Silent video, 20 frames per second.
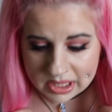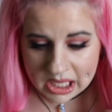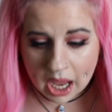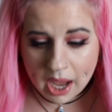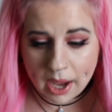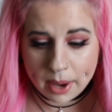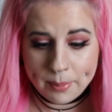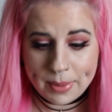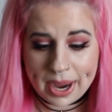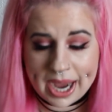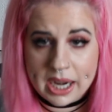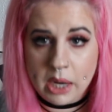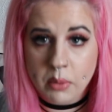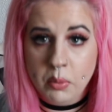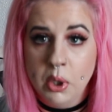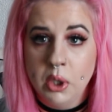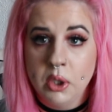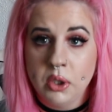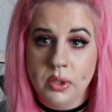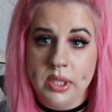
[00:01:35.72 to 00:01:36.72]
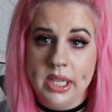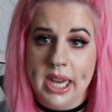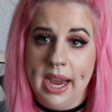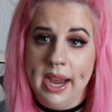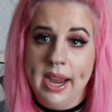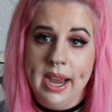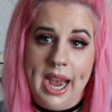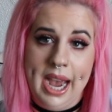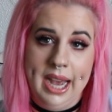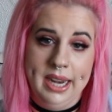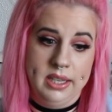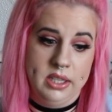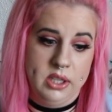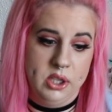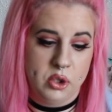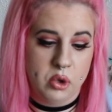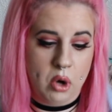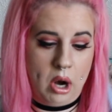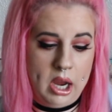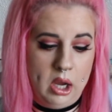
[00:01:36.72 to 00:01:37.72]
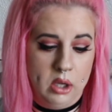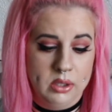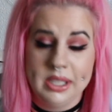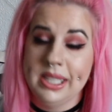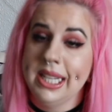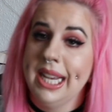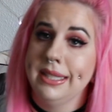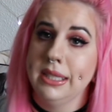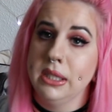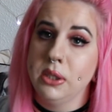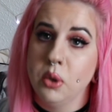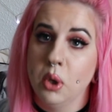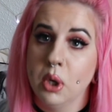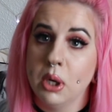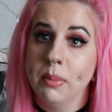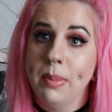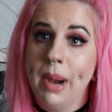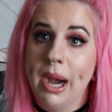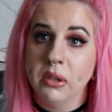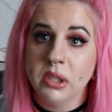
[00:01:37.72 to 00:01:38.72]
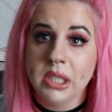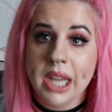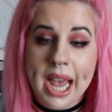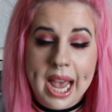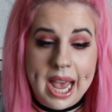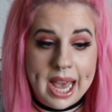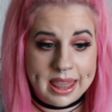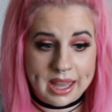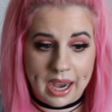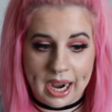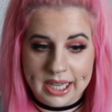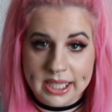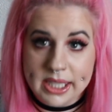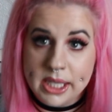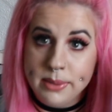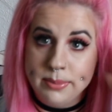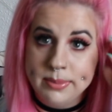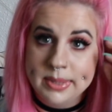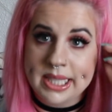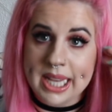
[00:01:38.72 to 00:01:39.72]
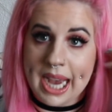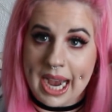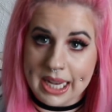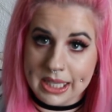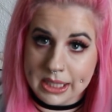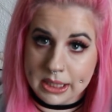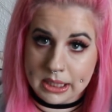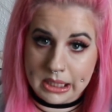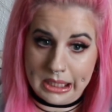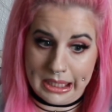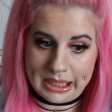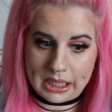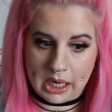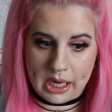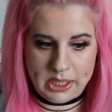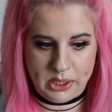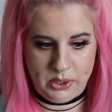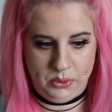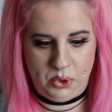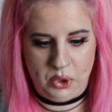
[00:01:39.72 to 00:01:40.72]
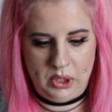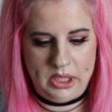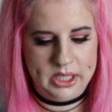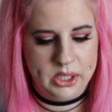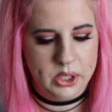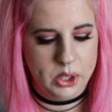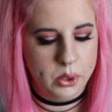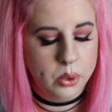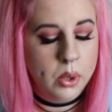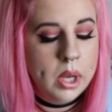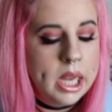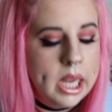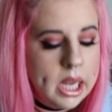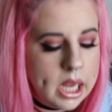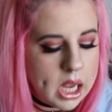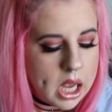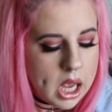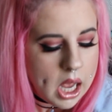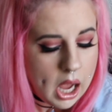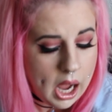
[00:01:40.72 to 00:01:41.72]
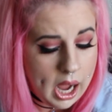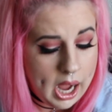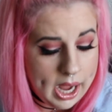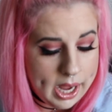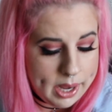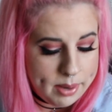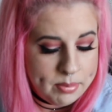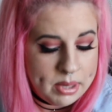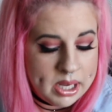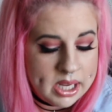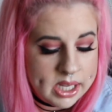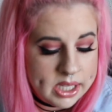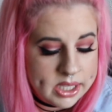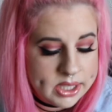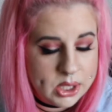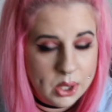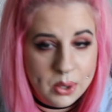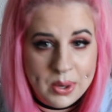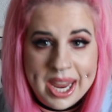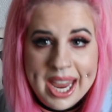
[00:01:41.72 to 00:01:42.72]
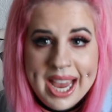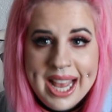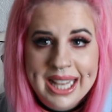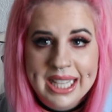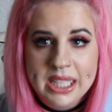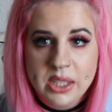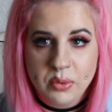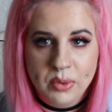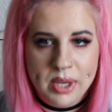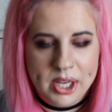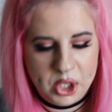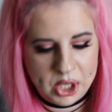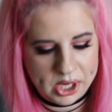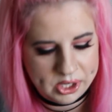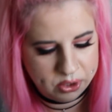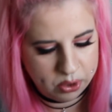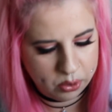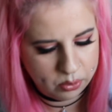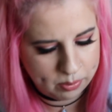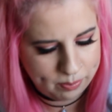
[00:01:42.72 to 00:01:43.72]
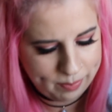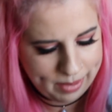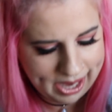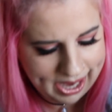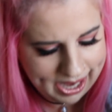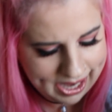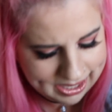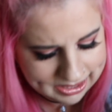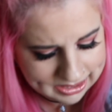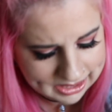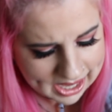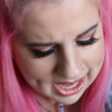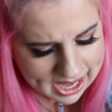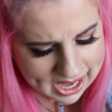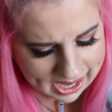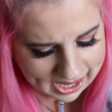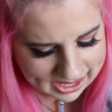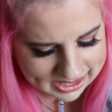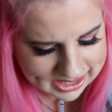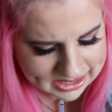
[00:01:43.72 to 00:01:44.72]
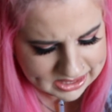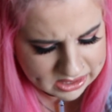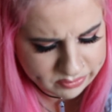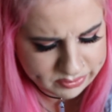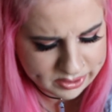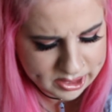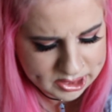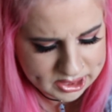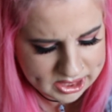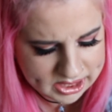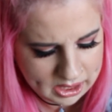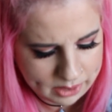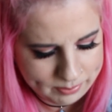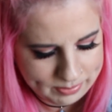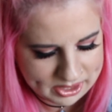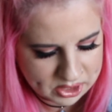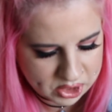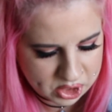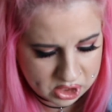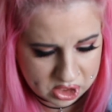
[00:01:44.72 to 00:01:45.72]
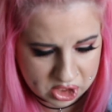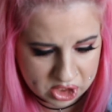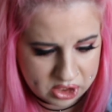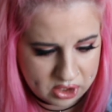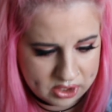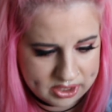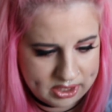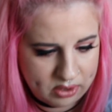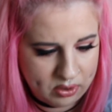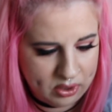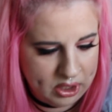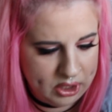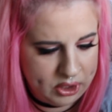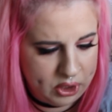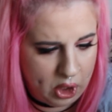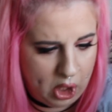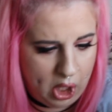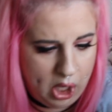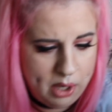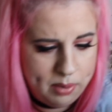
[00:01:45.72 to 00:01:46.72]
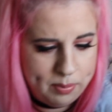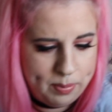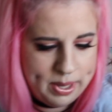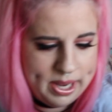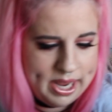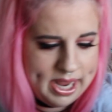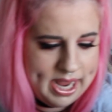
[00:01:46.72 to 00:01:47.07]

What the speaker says: And I will, yeah, add to the try-ons as I talk about the items as like I usually do. So yeah, let's reach into the bag. I guess first thing I'll mention, just because they're on the top,